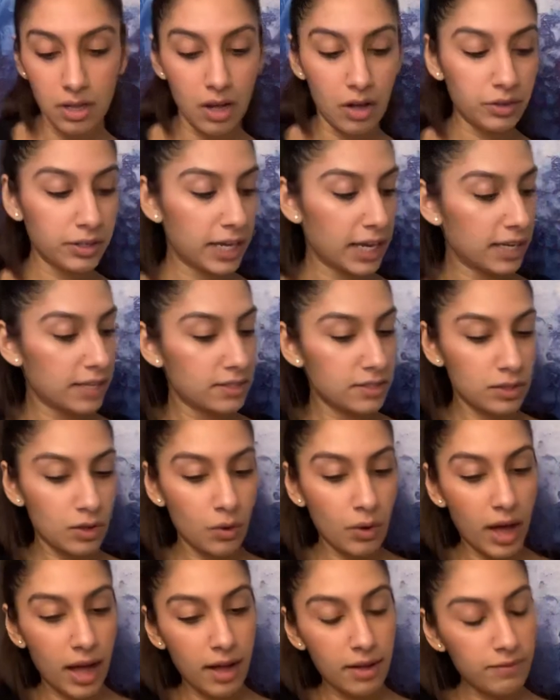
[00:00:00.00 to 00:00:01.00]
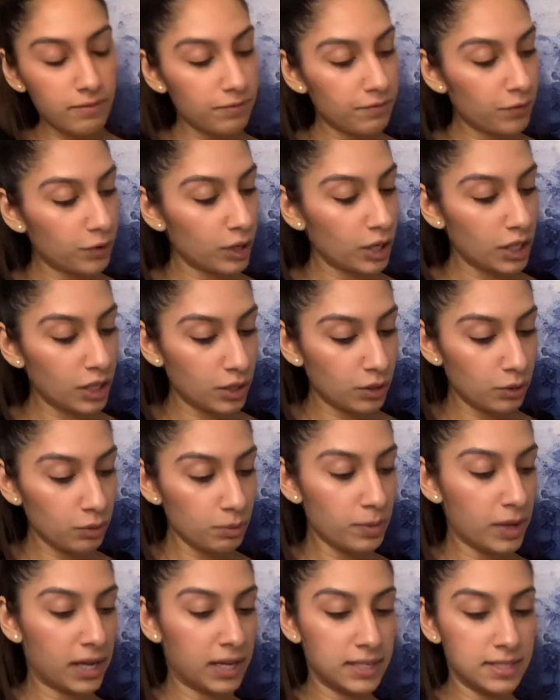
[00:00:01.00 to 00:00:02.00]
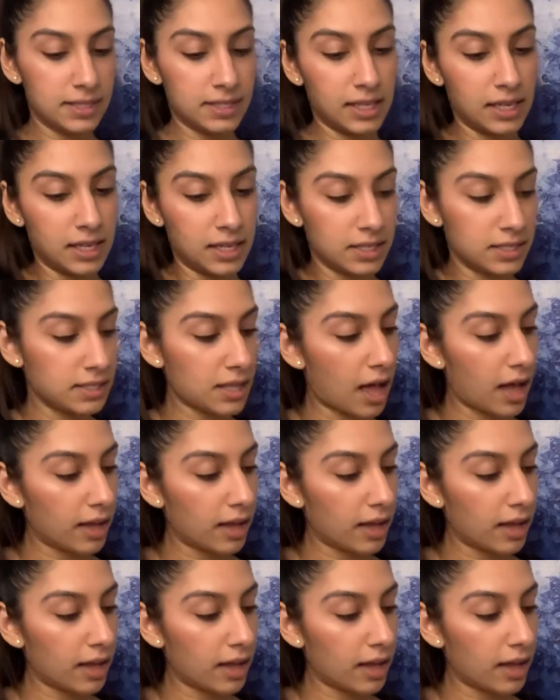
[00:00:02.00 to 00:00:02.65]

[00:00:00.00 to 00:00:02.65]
Okay, so for you, Pisces,